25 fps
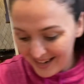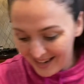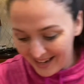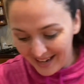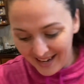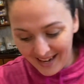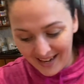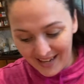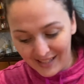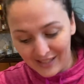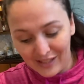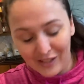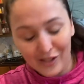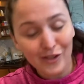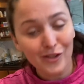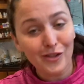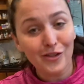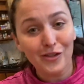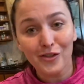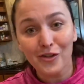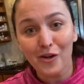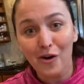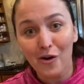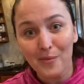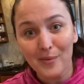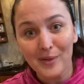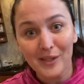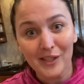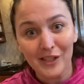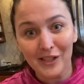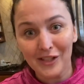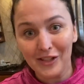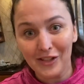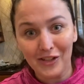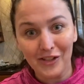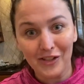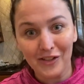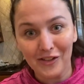it's so much
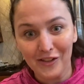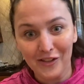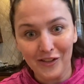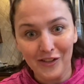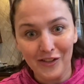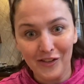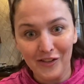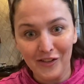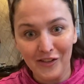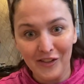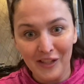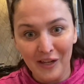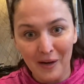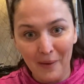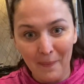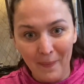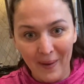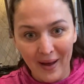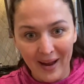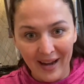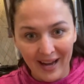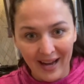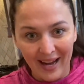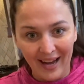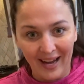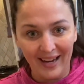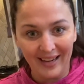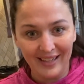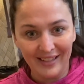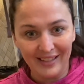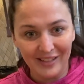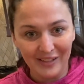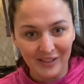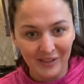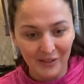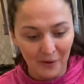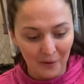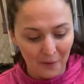easier than doing it by hand.
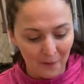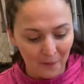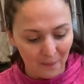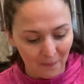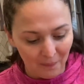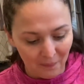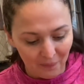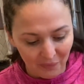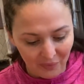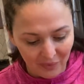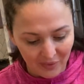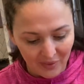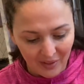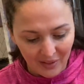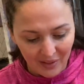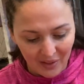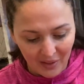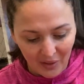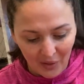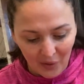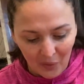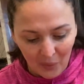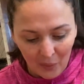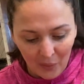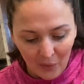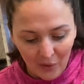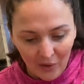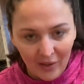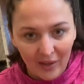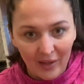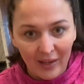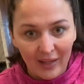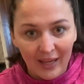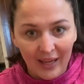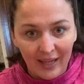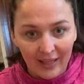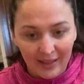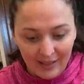So we're gonna
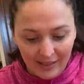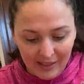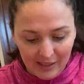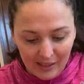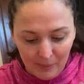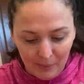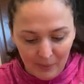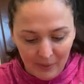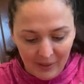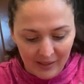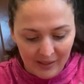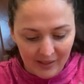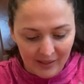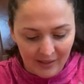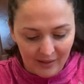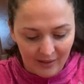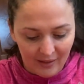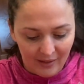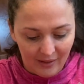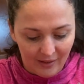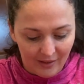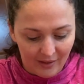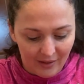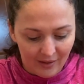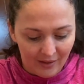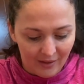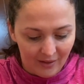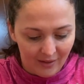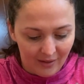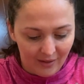get these beads on here.